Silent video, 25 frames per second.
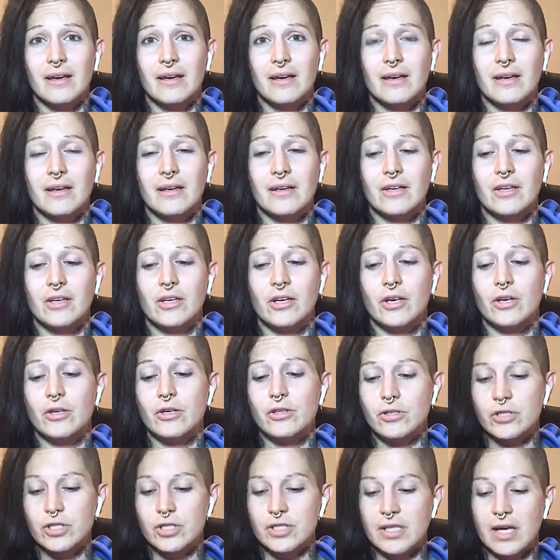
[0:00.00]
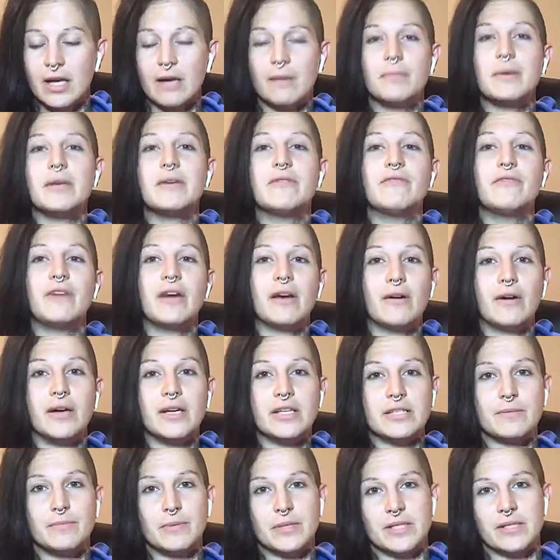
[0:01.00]
You just got to be very
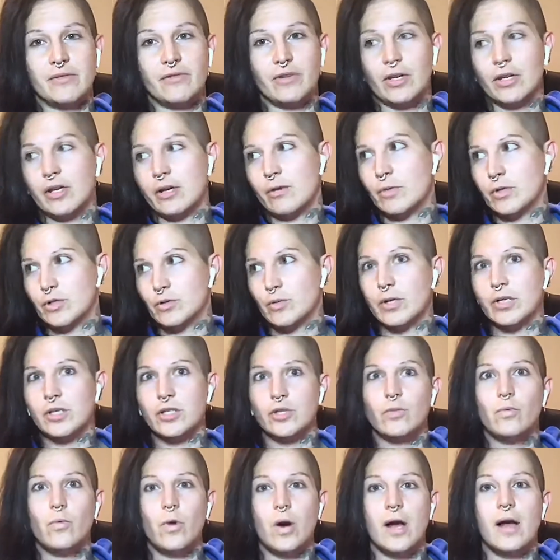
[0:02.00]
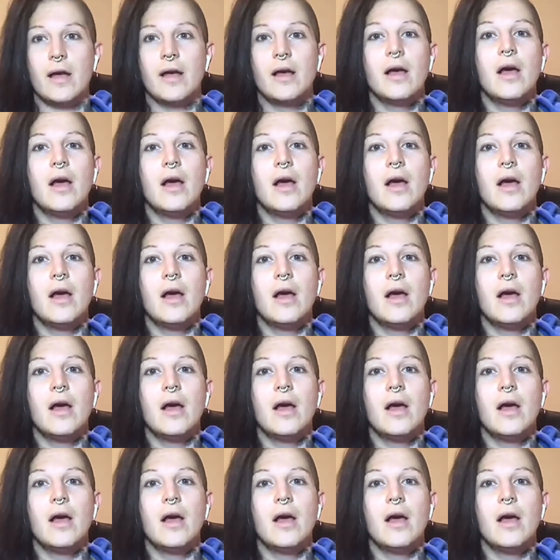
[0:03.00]
specific, like which one do you want?